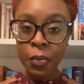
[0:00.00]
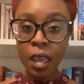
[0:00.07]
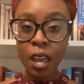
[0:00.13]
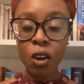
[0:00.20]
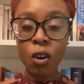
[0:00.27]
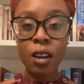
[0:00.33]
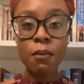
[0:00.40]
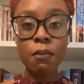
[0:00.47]
and
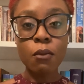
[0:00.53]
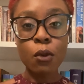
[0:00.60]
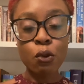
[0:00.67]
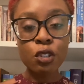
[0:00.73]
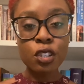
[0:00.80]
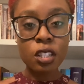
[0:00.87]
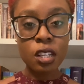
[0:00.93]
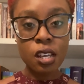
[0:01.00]
our
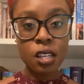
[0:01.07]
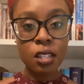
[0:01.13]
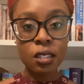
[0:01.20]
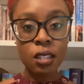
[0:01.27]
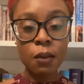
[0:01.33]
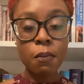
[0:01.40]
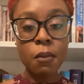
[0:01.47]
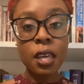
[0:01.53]
emotions
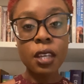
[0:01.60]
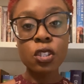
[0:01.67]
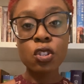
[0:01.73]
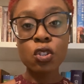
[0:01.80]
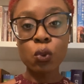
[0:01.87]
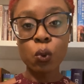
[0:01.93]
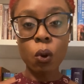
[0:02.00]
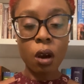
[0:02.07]
and make
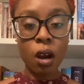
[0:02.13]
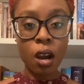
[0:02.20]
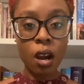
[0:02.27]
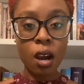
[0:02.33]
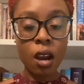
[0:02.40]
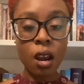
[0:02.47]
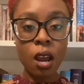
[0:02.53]
sure